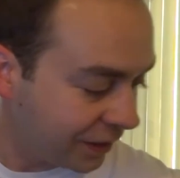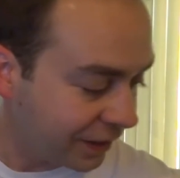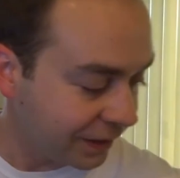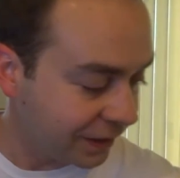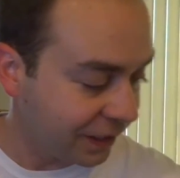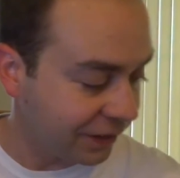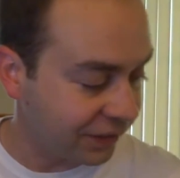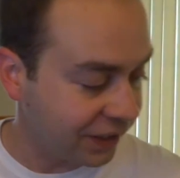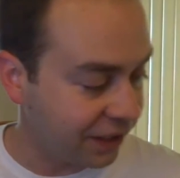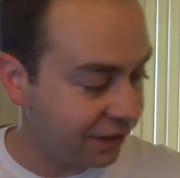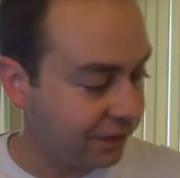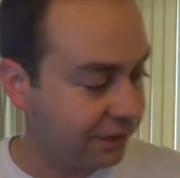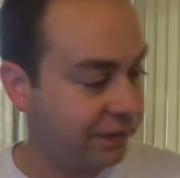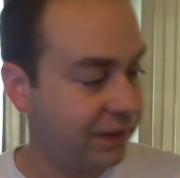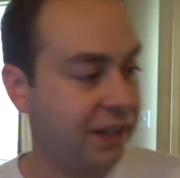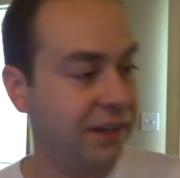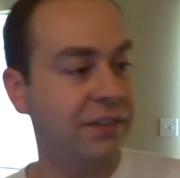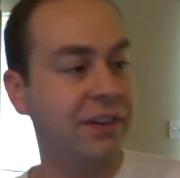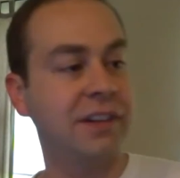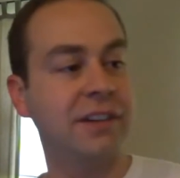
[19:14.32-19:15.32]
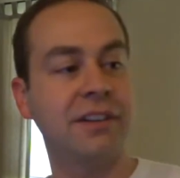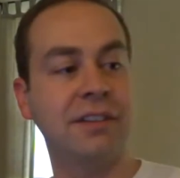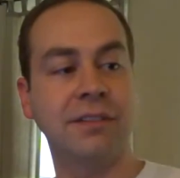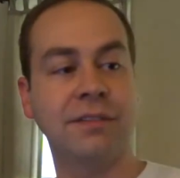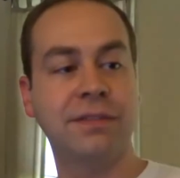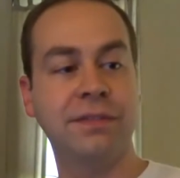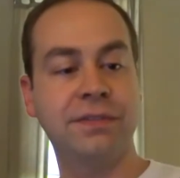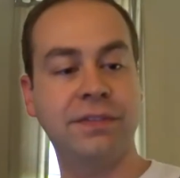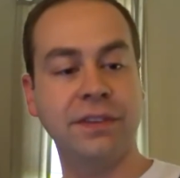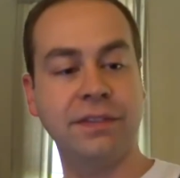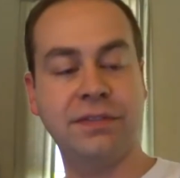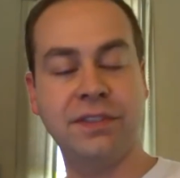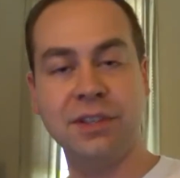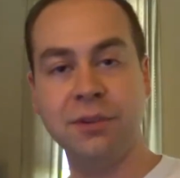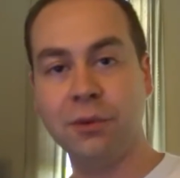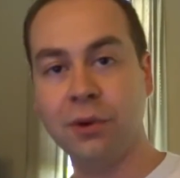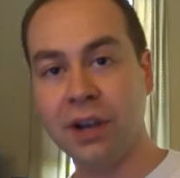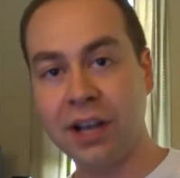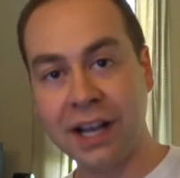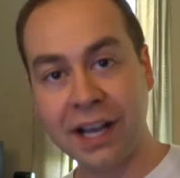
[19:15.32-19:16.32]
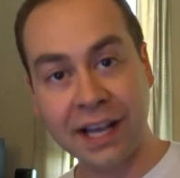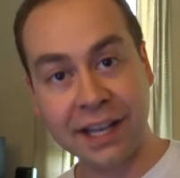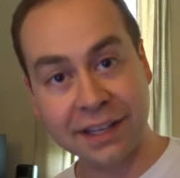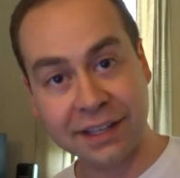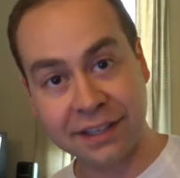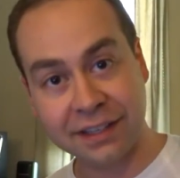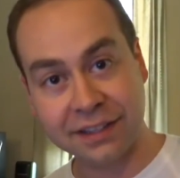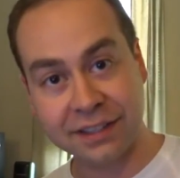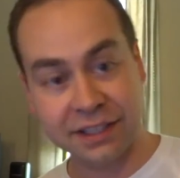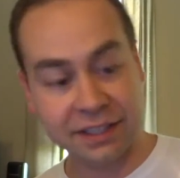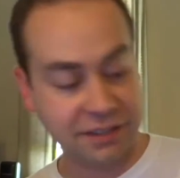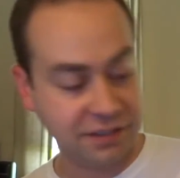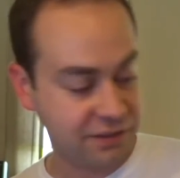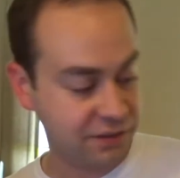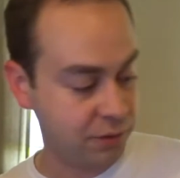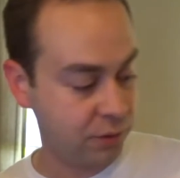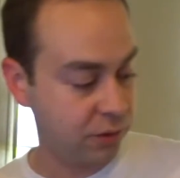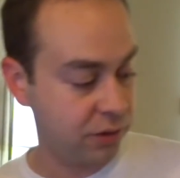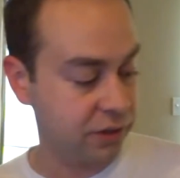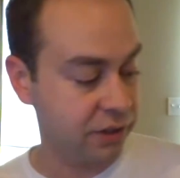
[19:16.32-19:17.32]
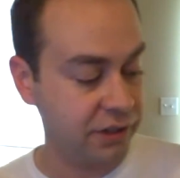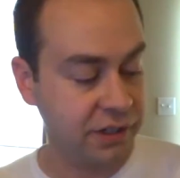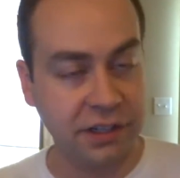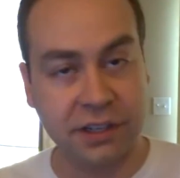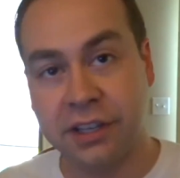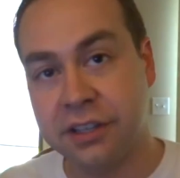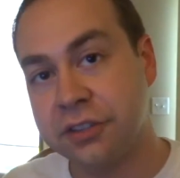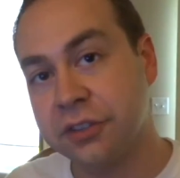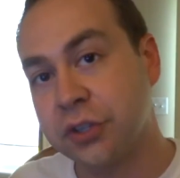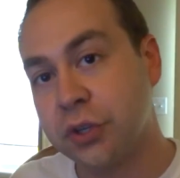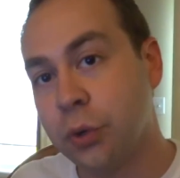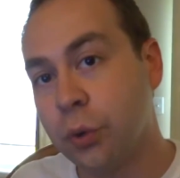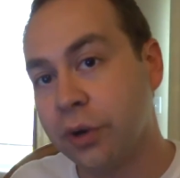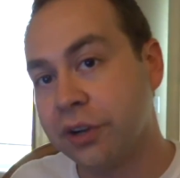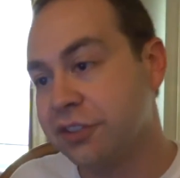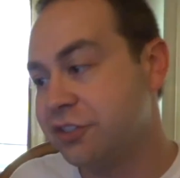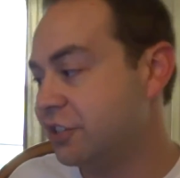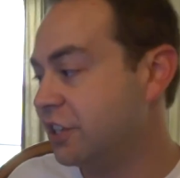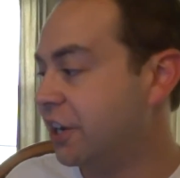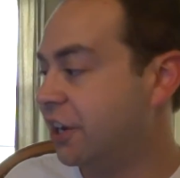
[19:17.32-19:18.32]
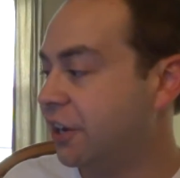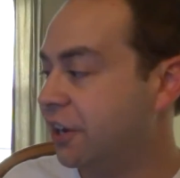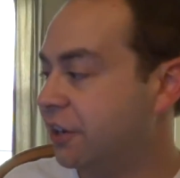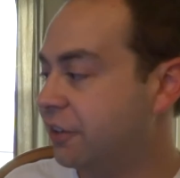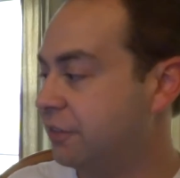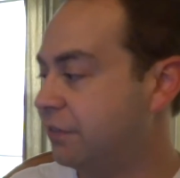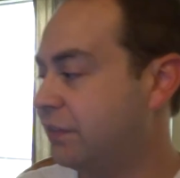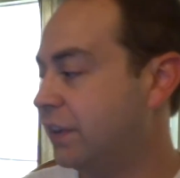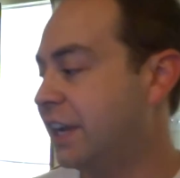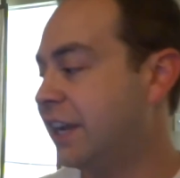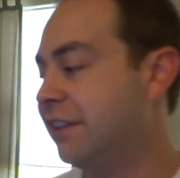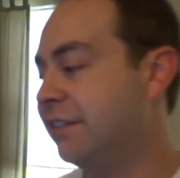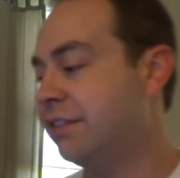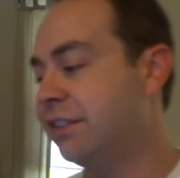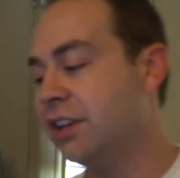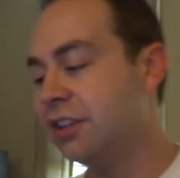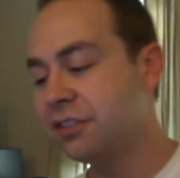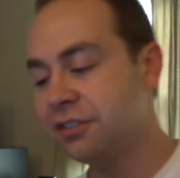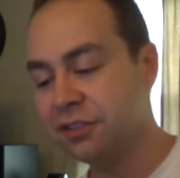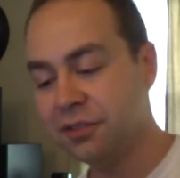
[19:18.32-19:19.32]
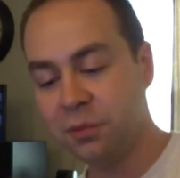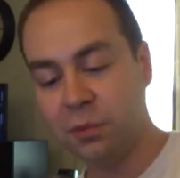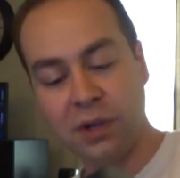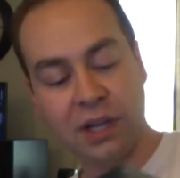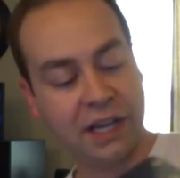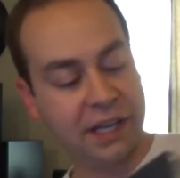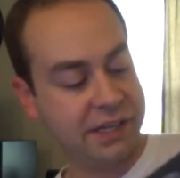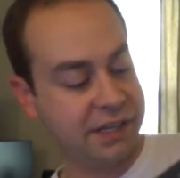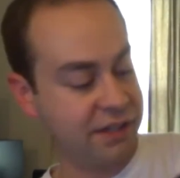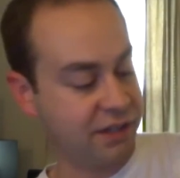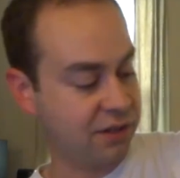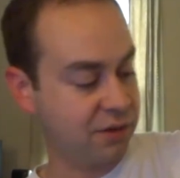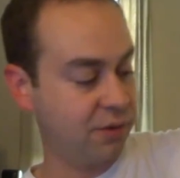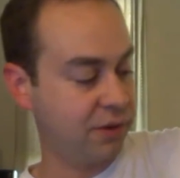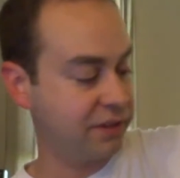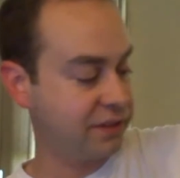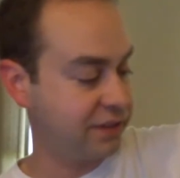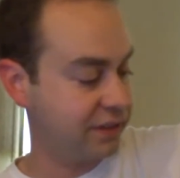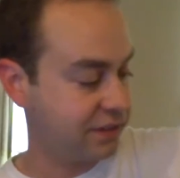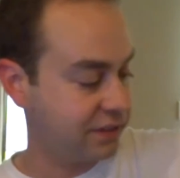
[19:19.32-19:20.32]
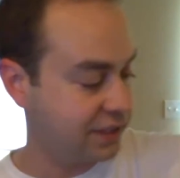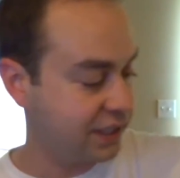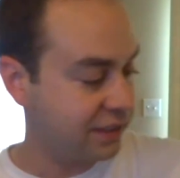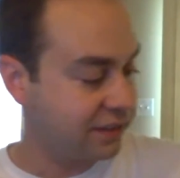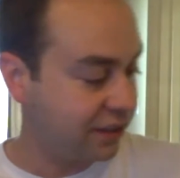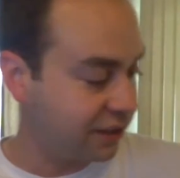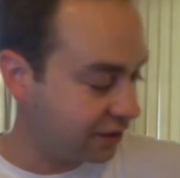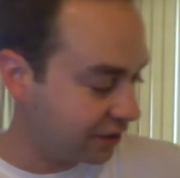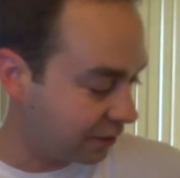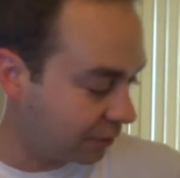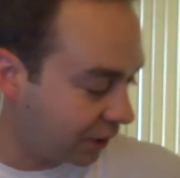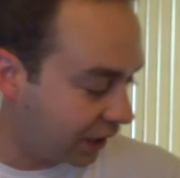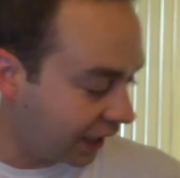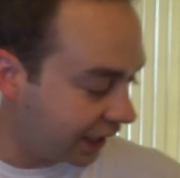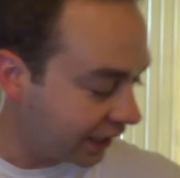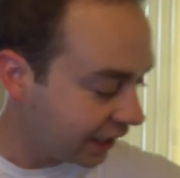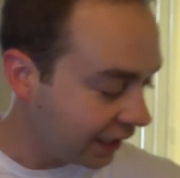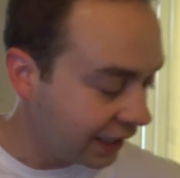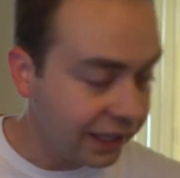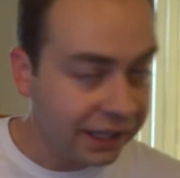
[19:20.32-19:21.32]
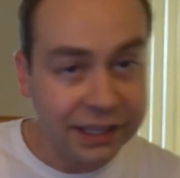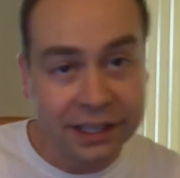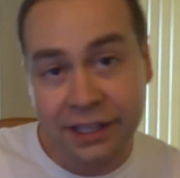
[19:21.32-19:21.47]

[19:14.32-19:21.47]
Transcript: and then I've got a 550 watt, and then I just ordered another Corsair 500 watt and a Corsair 600 watt